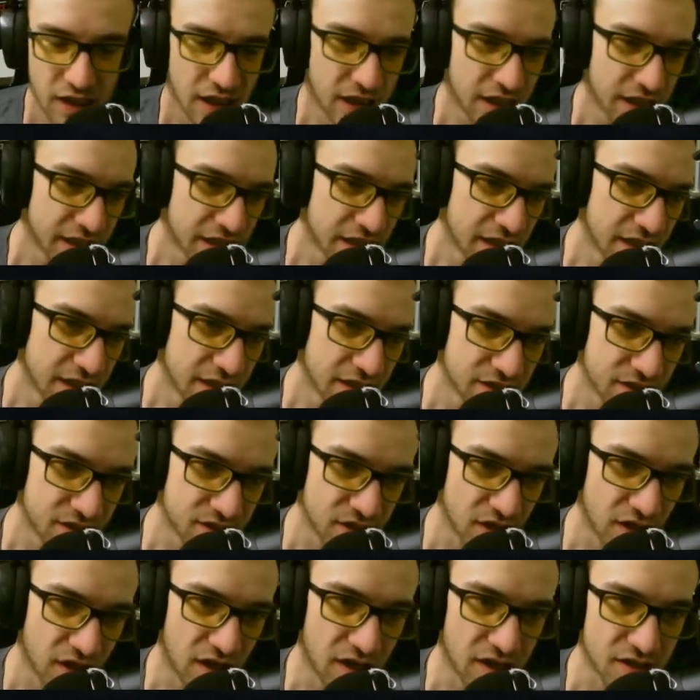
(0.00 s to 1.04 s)
is
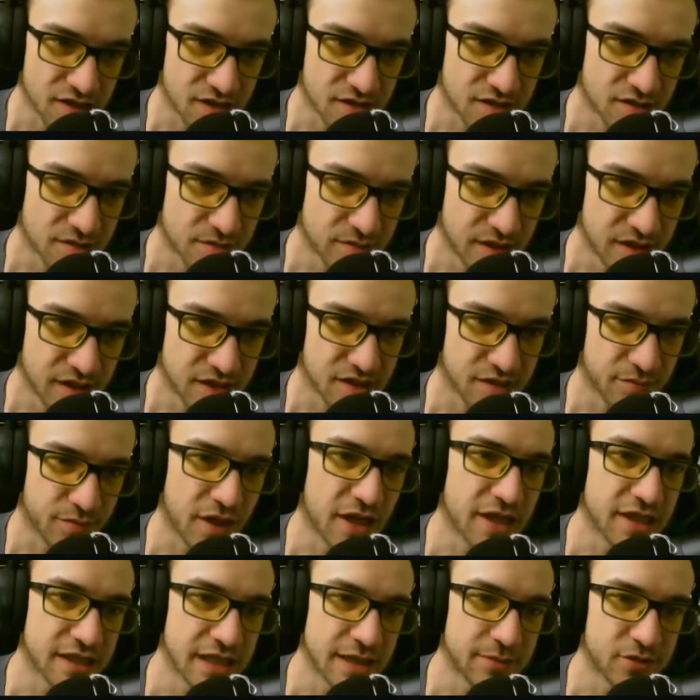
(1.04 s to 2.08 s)
awesome. It does
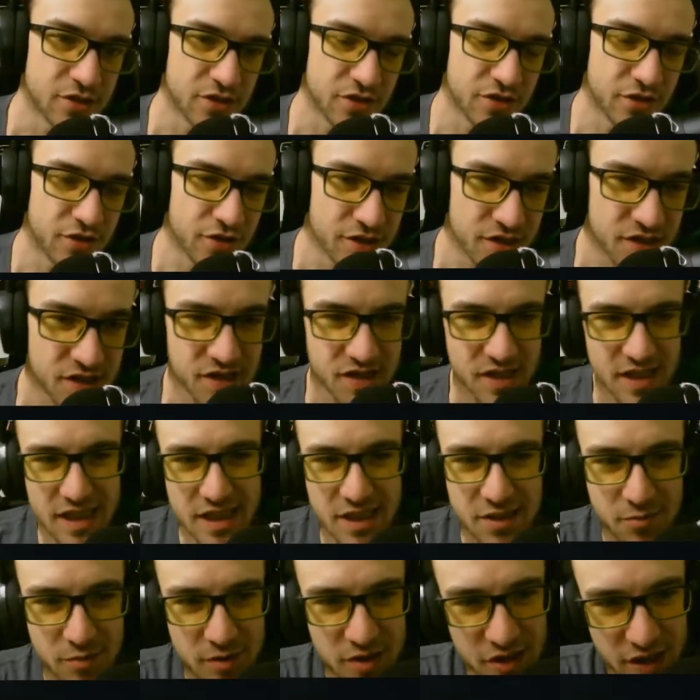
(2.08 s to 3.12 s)
body damage of 36,
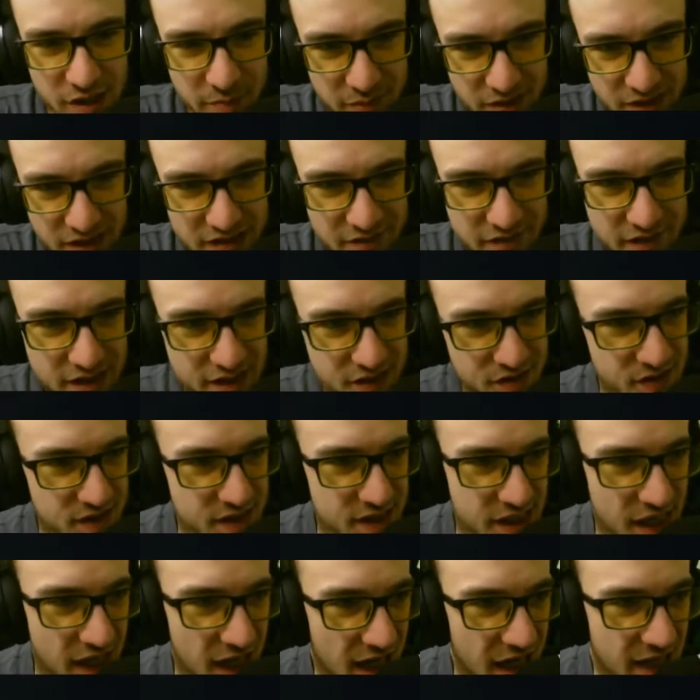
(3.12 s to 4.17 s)
which I believe is the
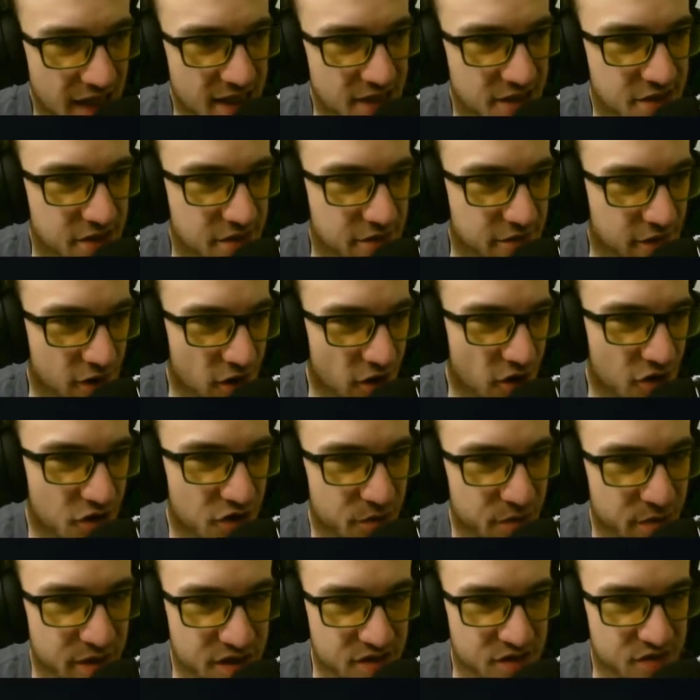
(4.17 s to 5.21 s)
highest of all the
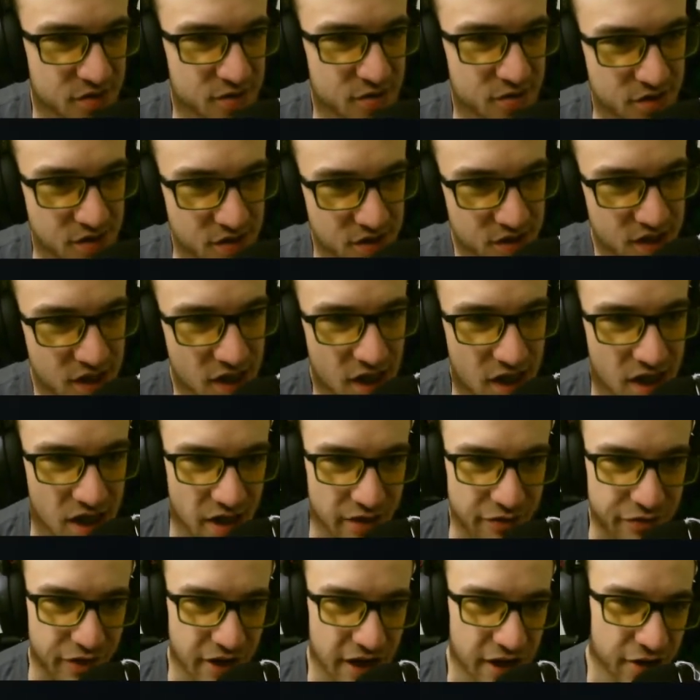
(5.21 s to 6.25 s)
pistols. A
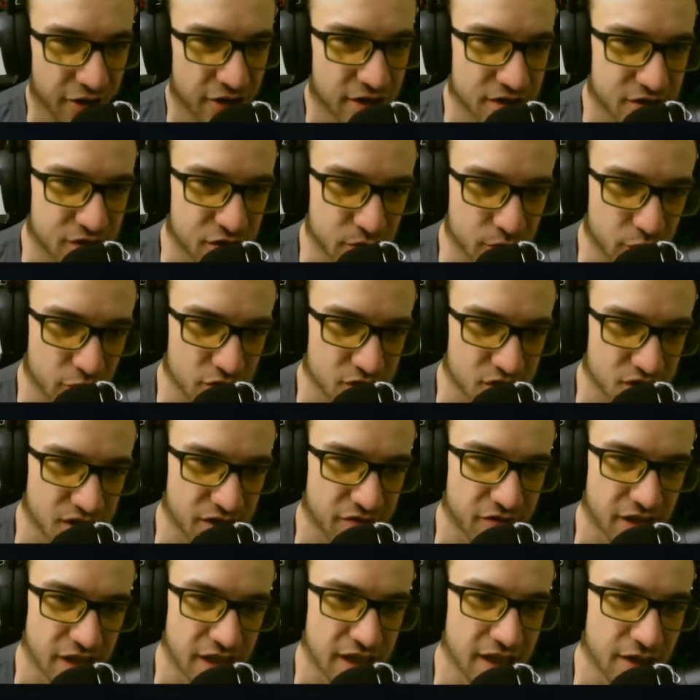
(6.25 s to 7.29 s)
fire rate of
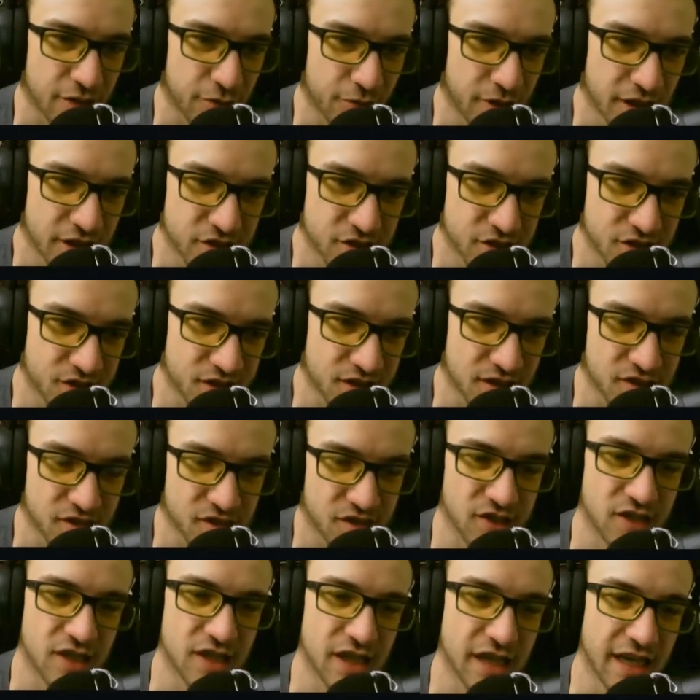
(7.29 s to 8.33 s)
2.78, a range of
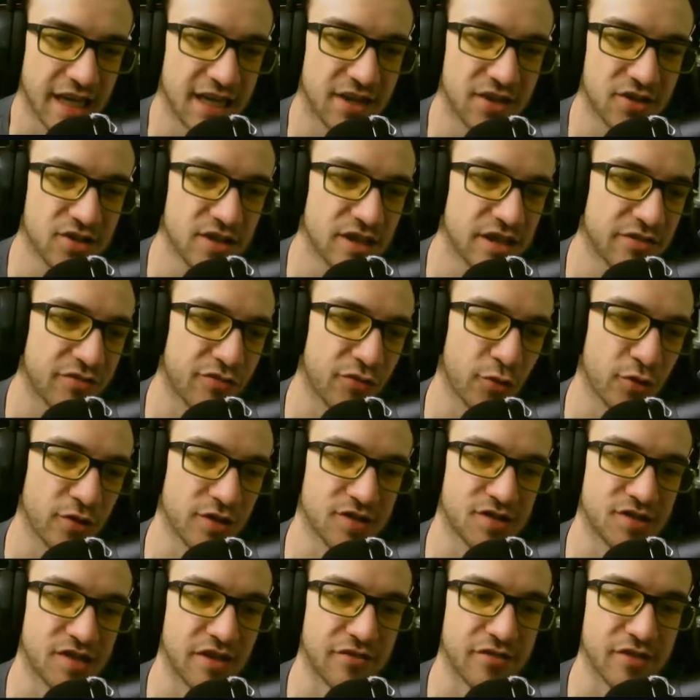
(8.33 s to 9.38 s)
16, a handling of
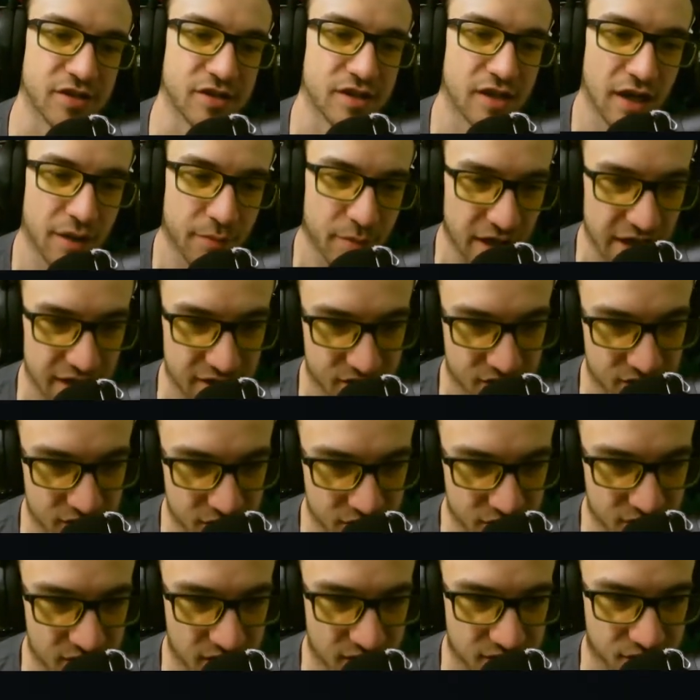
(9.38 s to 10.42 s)
47, a magazine
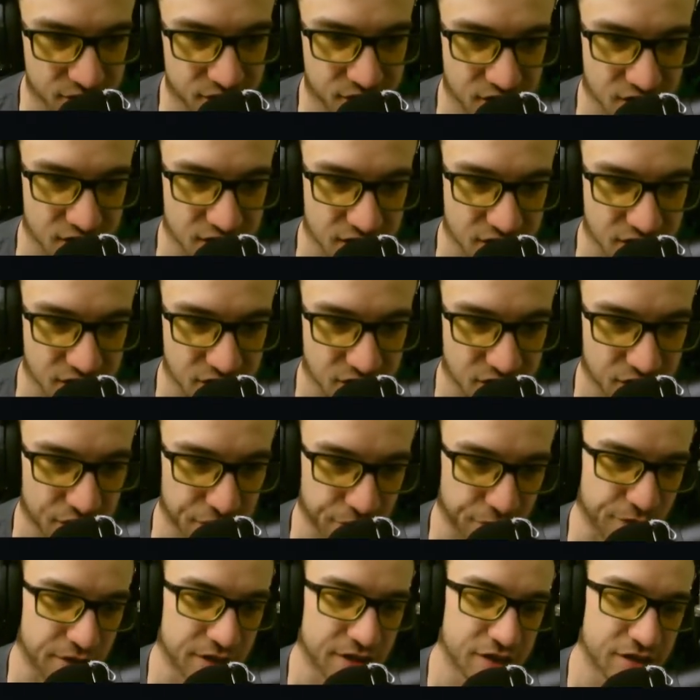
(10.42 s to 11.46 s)
size of 6, and a
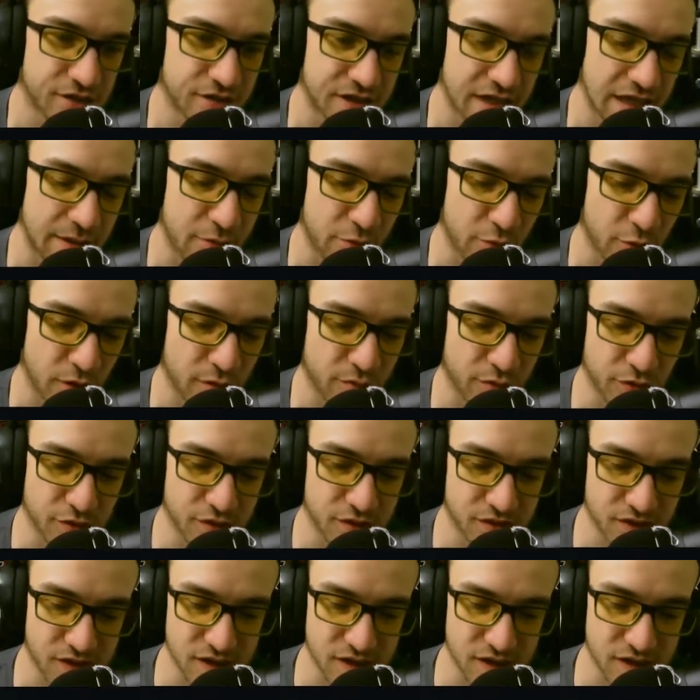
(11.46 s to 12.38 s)
reload time of 1.6.